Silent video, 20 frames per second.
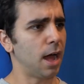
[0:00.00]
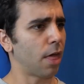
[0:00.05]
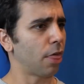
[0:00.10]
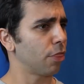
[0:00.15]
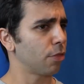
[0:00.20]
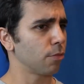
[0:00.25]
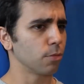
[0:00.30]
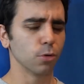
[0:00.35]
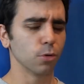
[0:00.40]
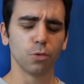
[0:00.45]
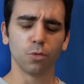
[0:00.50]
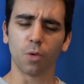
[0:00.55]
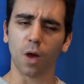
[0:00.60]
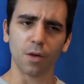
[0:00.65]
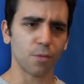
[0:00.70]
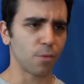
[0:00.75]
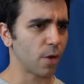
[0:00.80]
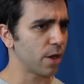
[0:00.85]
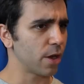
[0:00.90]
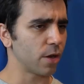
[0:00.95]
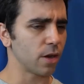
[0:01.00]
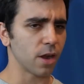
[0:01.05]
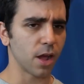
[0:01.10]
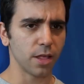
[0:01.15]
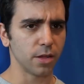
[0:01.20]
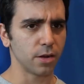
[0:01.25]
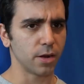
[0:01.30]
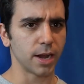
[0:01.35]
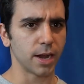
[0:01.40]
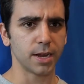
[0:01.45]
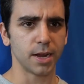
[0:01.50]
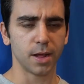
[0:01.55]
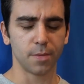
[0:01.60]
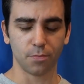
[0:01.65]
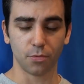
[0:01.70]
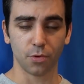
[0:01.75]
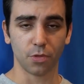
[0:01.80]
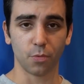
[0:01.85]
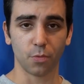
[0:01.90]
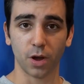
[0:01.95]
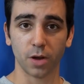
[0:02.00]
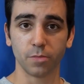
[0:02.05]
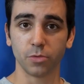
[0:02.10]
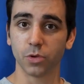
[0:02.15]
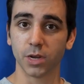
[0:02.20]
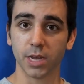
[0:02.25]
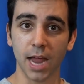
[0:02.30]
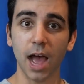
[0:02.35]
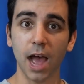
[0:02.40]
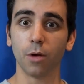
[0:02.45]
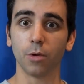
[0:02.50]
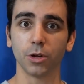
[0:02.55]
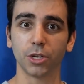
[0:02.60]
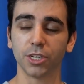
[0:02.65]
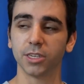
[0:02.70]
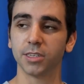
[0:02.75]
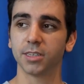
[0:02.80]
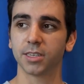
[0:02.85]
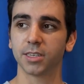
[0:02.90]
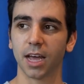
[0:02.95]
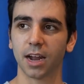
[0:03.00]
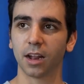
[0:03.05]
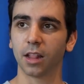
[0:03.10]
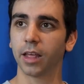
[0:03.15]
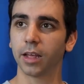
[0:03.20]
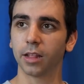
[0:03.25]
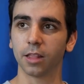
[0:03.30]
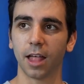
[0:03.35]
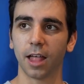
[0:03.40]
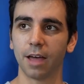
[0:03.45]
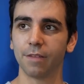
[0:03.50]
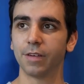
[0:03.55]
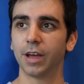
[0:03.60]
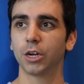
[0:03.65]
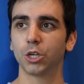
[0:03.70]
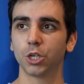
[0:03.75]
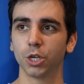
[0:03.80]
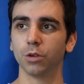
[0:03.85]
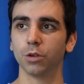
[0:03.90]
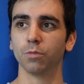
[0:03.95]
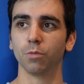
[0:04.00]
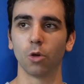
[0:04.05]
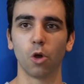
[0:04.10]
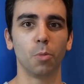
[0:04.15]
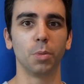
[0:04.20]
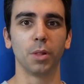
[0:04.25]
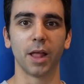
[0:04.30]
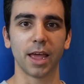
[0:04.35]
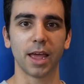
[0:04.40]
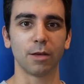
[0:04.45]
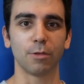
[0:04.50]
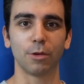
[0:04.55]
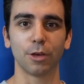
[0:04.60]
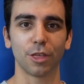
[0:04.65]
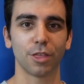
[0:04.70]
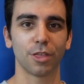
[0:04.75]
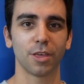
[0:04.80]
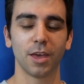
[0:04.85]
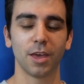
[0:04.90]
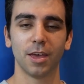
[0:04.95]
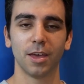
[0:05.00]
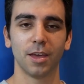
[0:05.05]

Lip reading: through one way or another ended up with what I'm doing now, which is kind of like live action role playing with